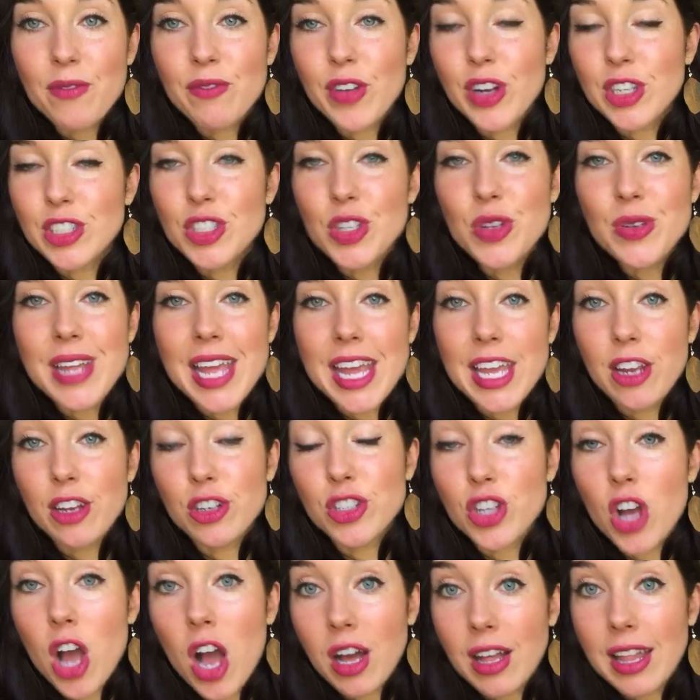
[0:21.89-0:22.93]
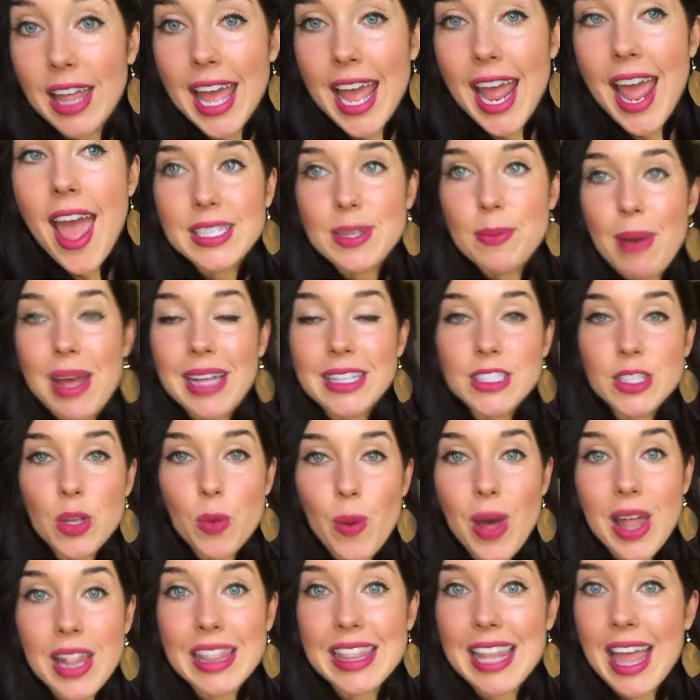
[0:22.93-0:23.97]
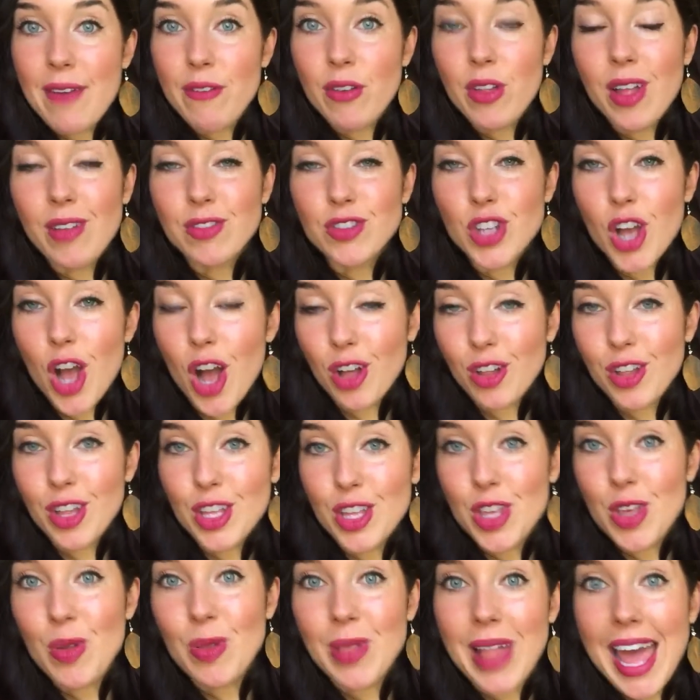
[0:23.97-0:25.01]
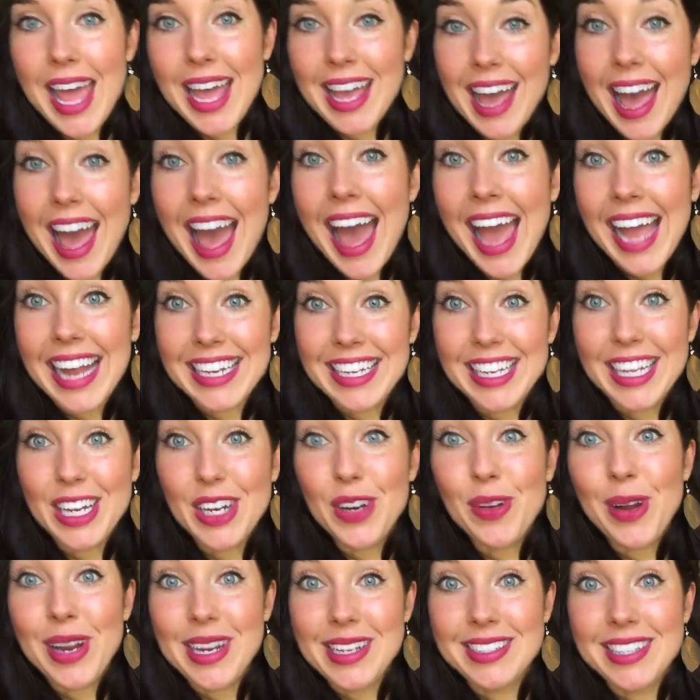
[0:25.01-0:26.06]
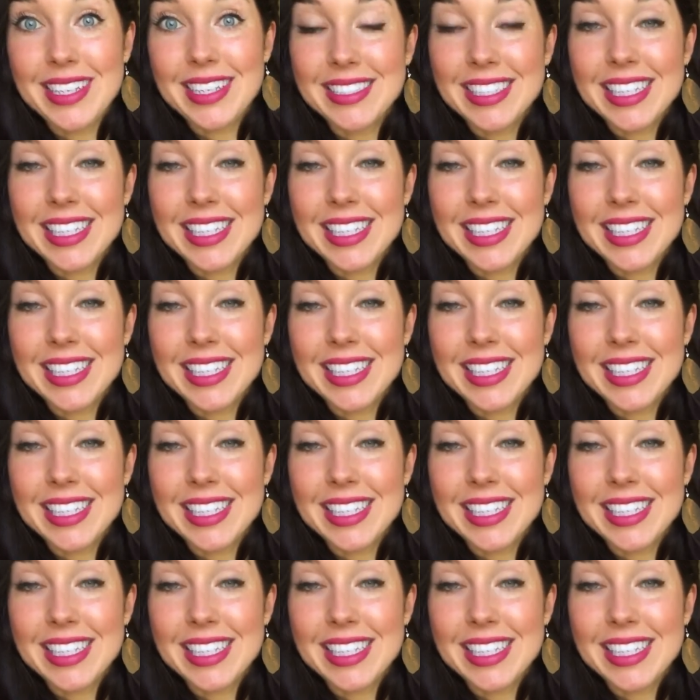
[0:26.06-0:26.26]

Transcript: First, you take your chocolate. It depends on what level of chocolate you like. I did, crazy